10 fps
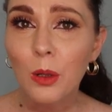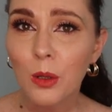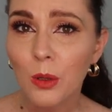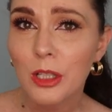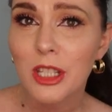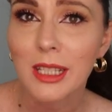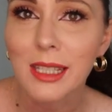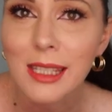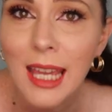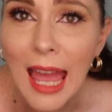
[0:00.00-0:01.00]

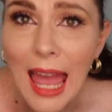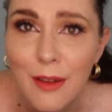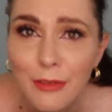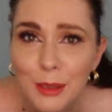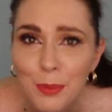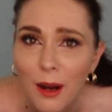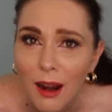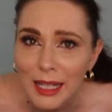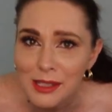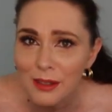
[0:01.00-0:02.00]
gorgeous. And for the
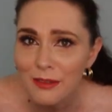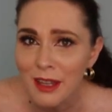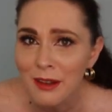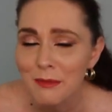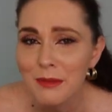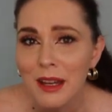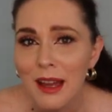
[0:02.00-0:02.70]
price of them,